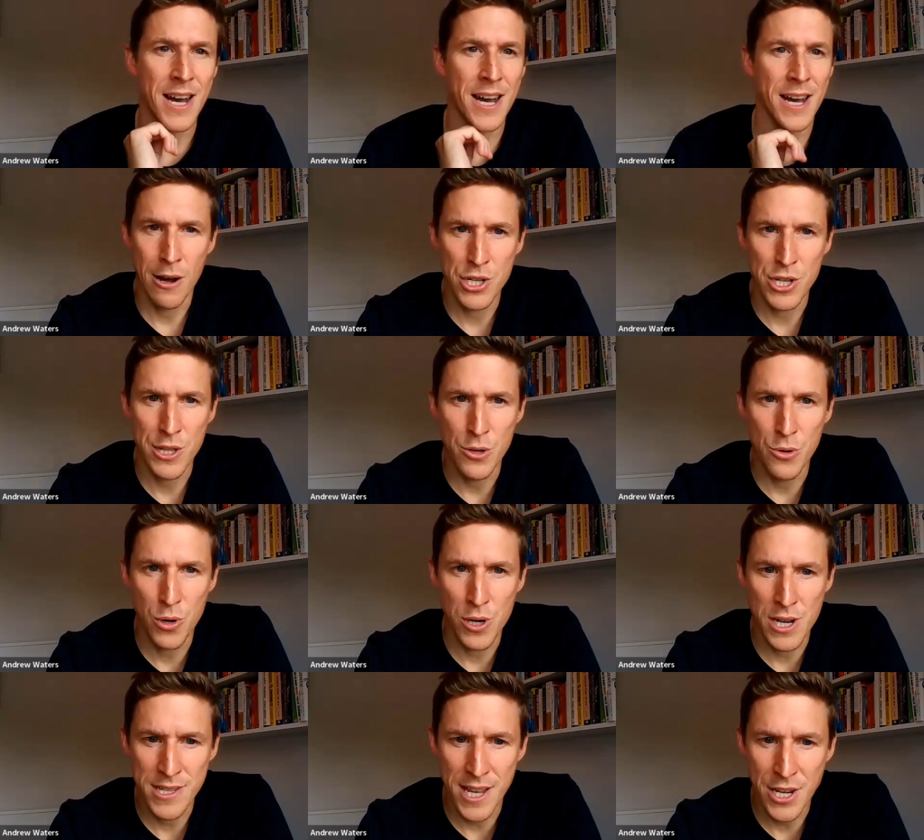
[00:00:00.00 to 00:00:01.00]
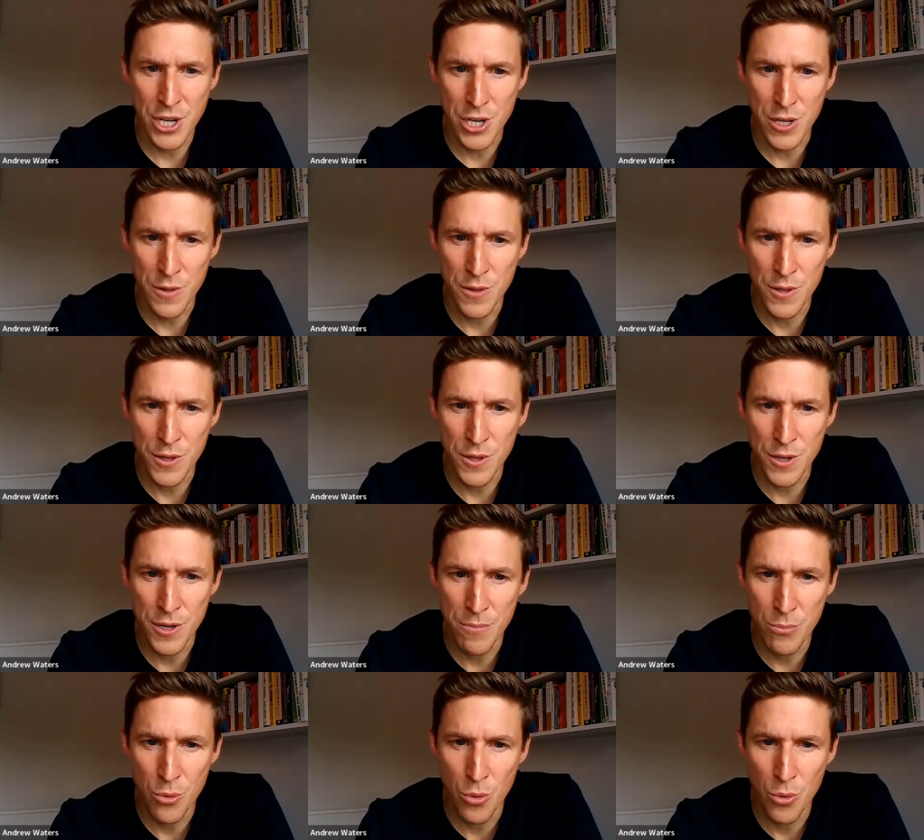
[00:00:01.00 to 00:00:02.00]
the larger the organization,
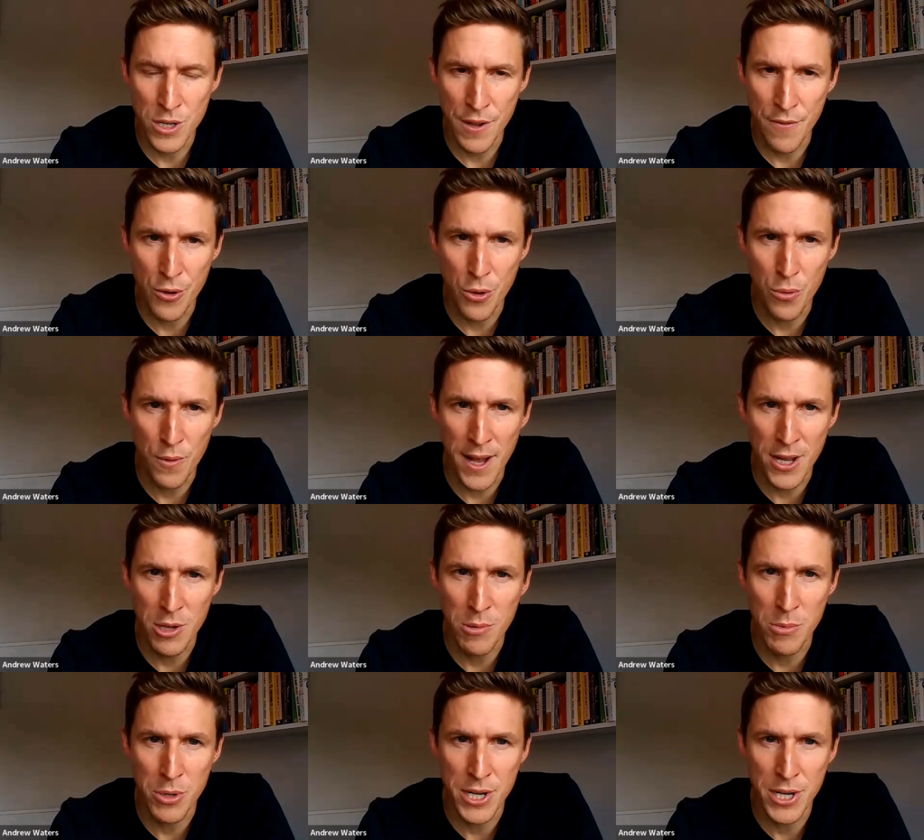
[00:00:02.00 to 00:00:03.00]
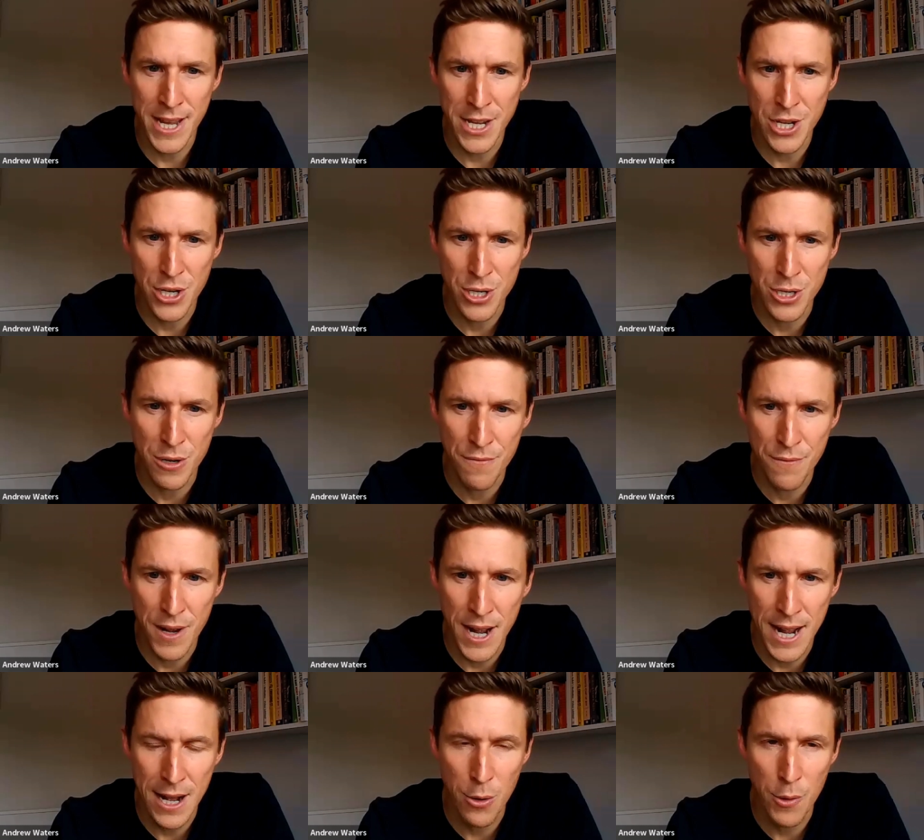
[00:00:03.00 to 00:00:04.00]
the more difficult that communication
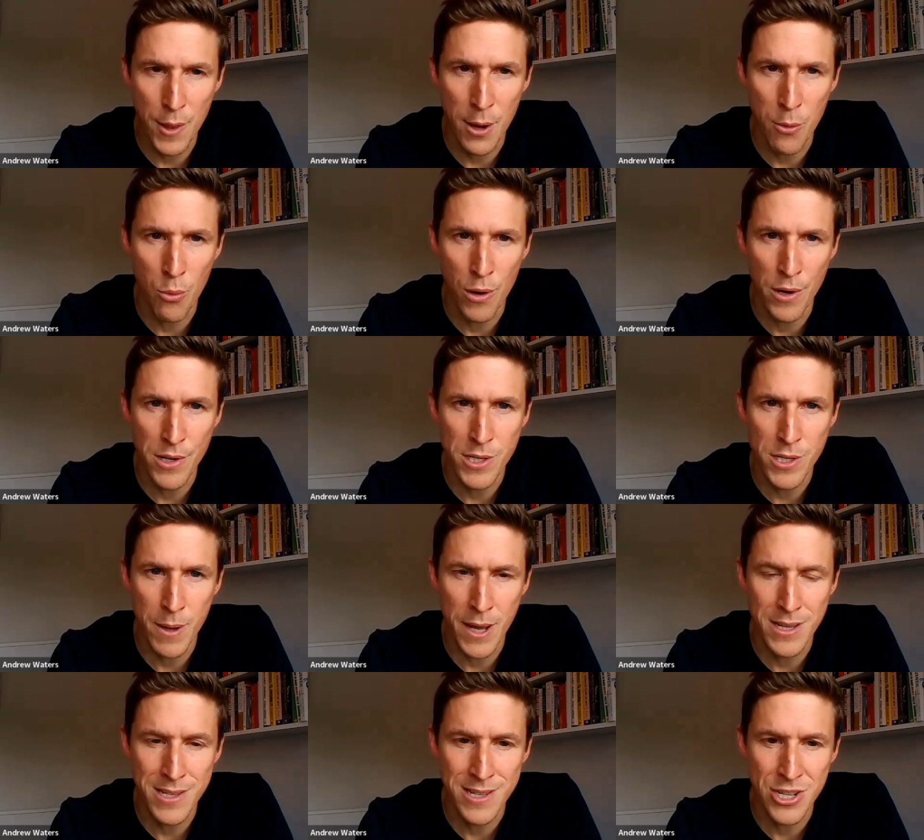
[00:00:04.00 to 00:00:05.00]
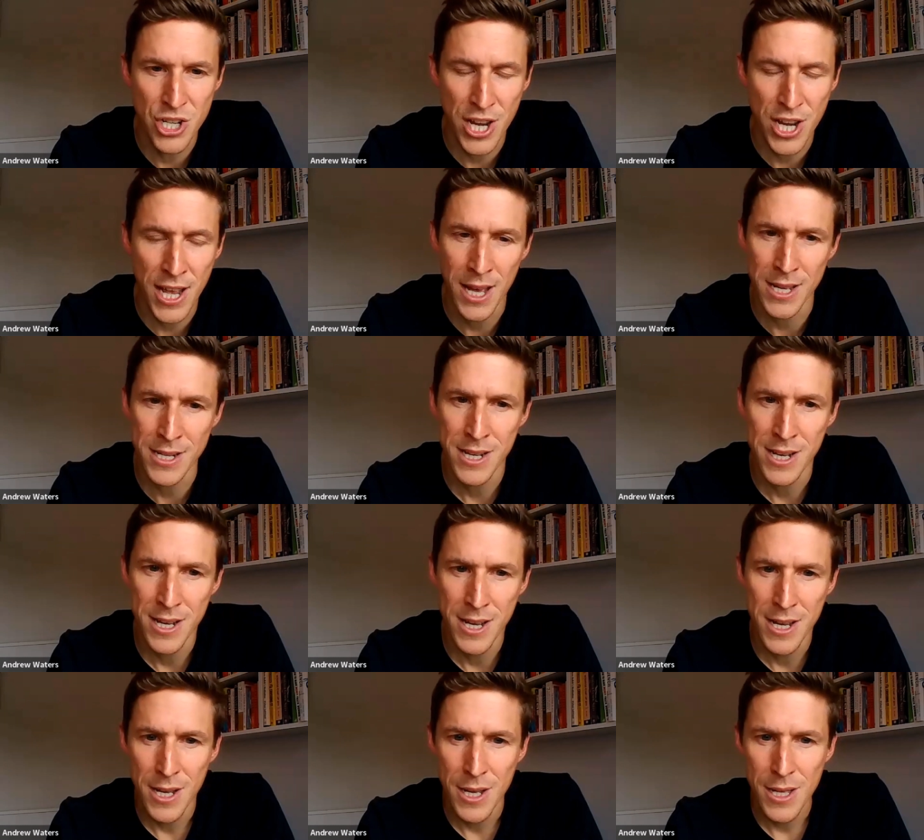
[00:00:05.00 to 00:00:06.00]
of how that workspace is shared
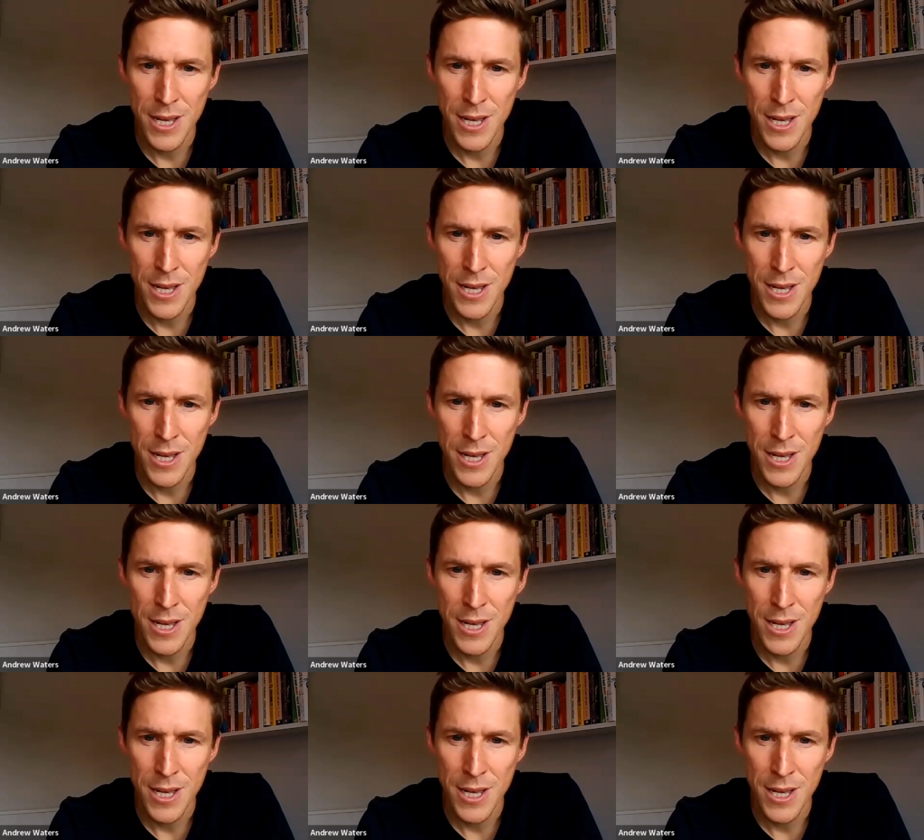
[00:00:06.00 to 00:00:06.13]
